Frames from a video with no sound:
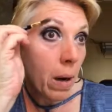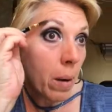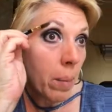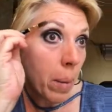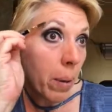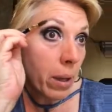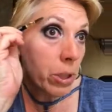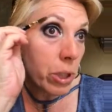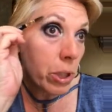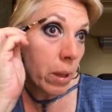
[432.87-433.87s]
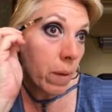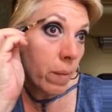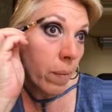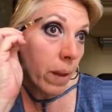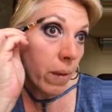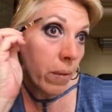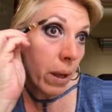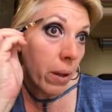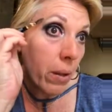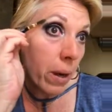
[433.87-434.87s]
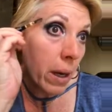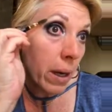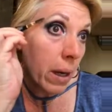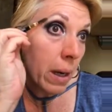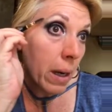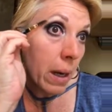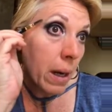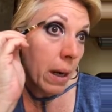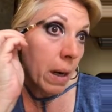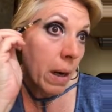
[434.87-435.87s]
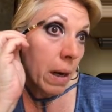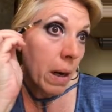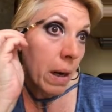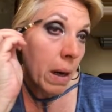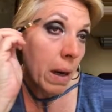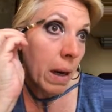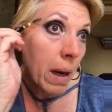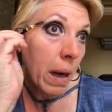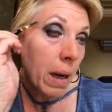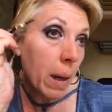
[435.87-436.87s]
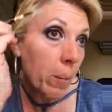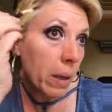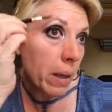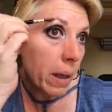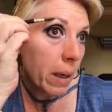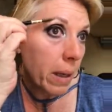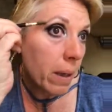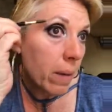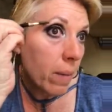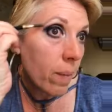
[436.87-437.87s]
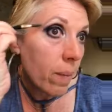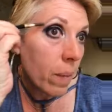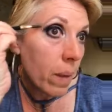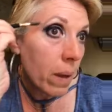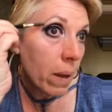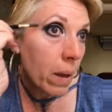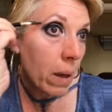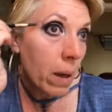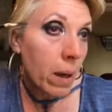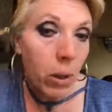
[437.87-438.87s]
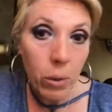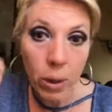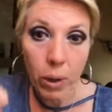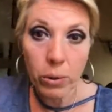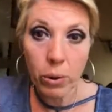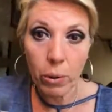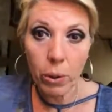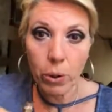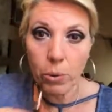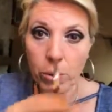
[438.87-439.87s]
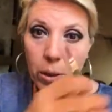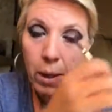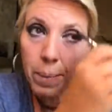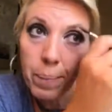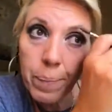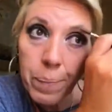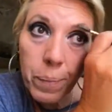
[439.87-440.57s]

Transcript: on my brush of the other end, and I blend in. You can also use some